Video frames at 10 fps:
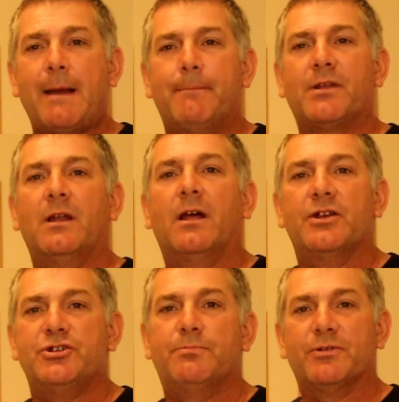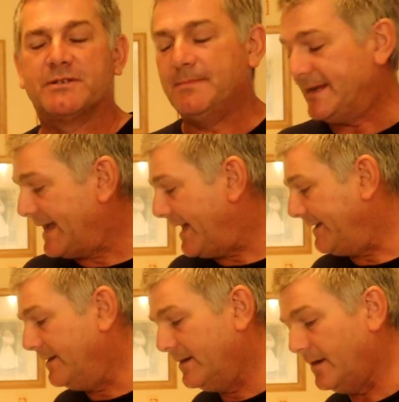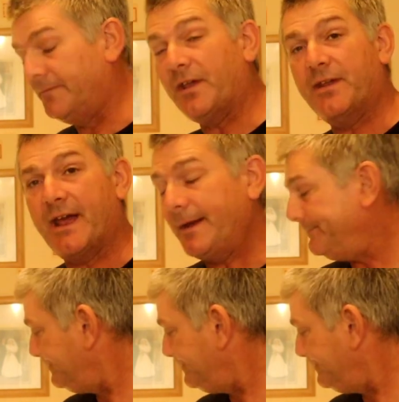ambient light as you possibly can. I've done that.